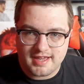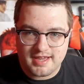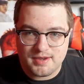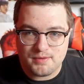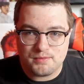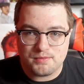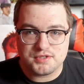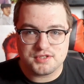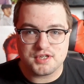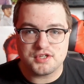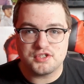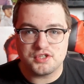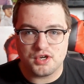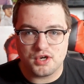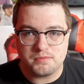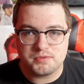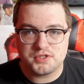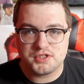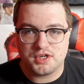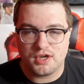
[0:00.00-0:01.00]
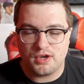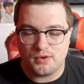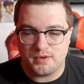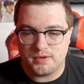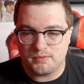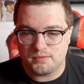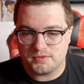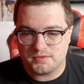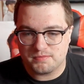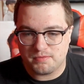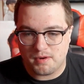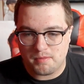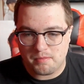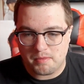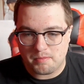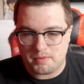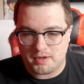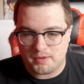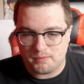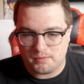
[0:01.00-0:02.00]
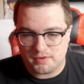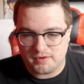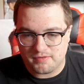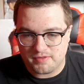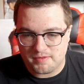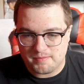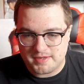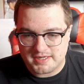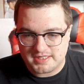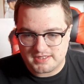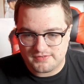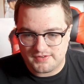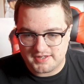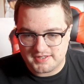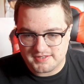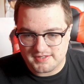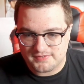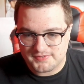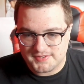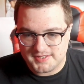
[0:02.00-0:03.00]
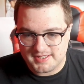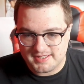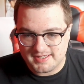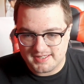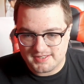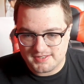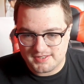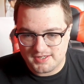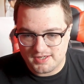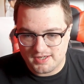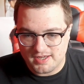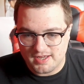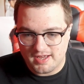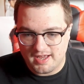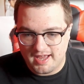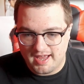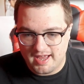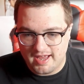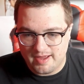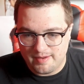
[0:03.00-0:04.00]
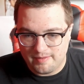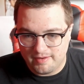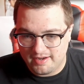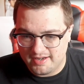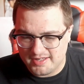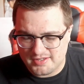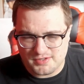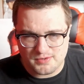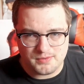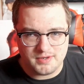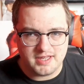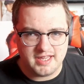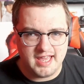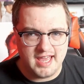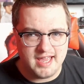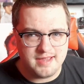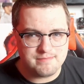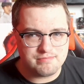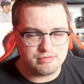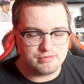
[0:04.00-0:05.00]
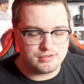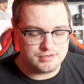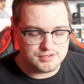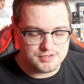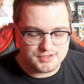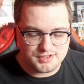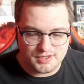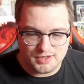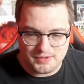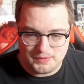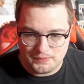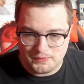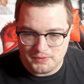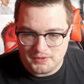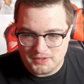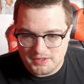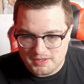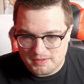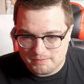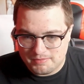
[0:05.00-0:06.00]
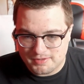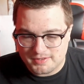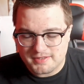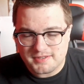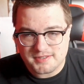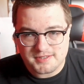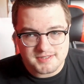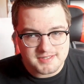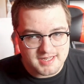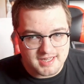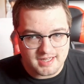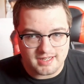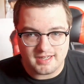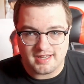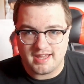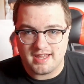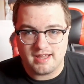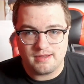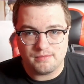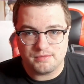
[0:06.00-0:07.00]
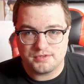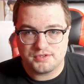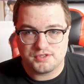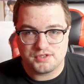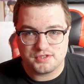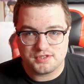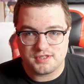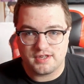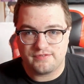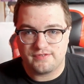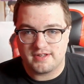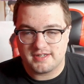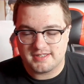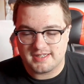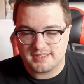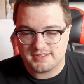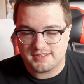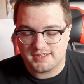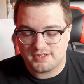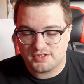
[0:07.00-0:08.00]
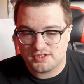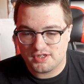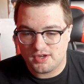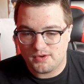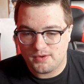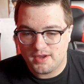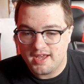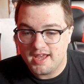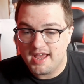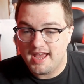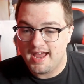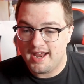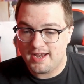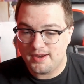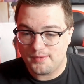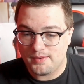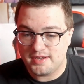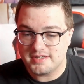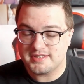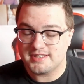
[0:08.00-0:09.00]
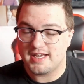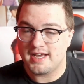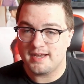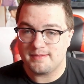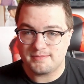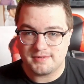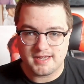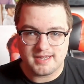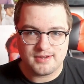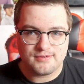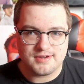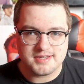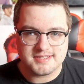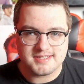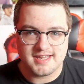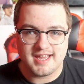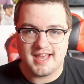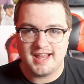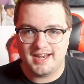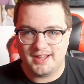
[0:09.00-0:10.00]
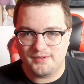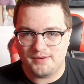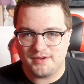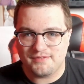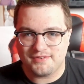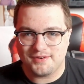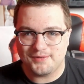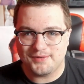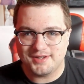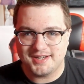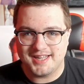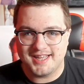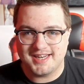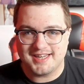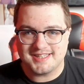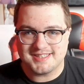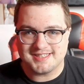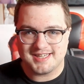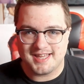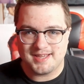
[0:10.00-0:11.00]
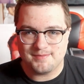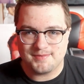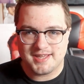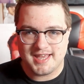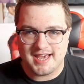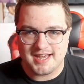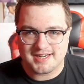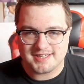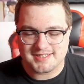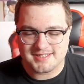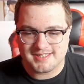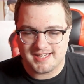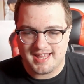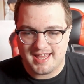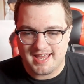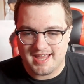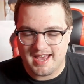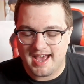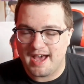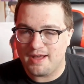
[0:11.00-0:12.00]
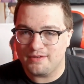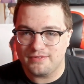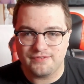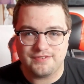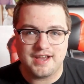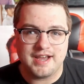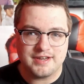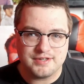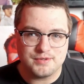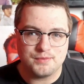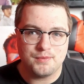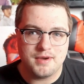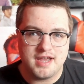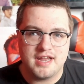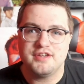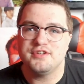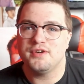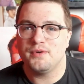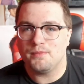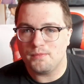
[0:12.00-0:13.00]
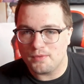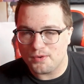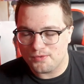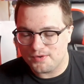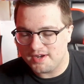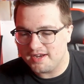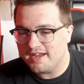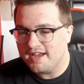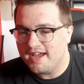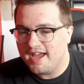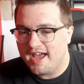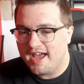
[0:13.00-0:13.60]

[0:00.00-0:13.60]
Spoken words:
it was a dope show. It was probably one of the best things I've seen this year. And it's only April, so... But still, it was just a fantastic show. Anyways, I'm digressing. Hello, everyone. It is Liam Carrison here. I'll find a way, don't worry.